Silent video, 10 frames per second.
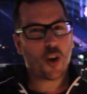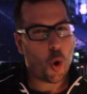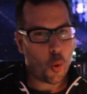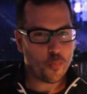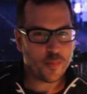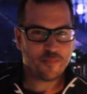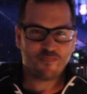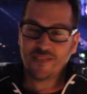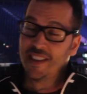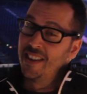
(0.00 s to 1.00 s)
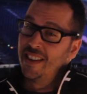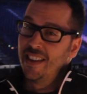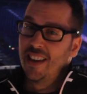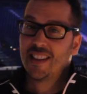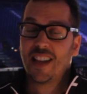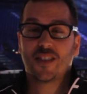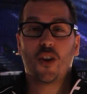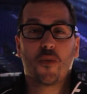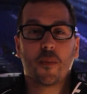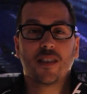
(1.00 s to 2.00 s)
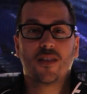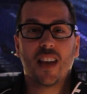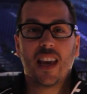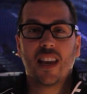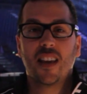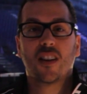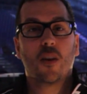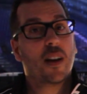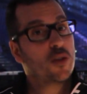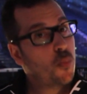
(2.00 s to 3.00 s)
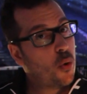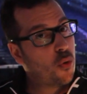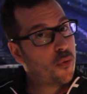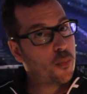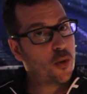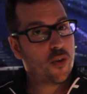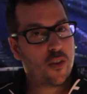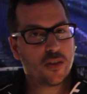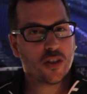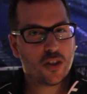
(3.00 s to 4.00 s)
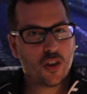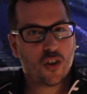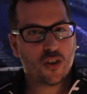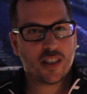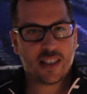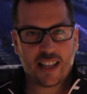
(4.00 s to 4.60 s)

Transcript: home? And that's all from us today. Come back tomorrow for more Eurovision Song Contest